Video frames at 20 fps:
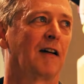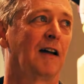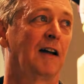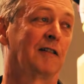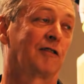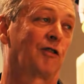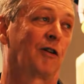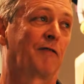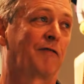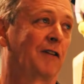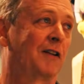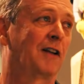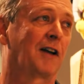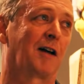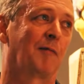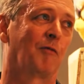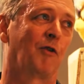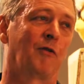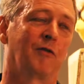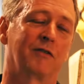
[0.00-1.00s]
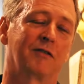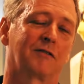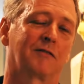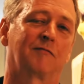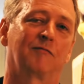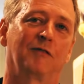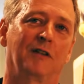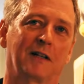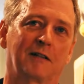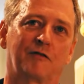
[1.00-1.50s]
so I feel like I'm always
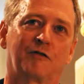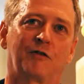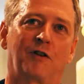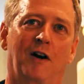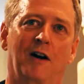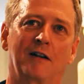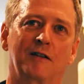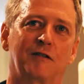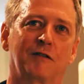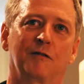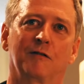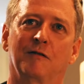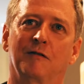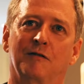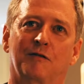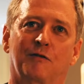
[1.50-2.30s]
like trying to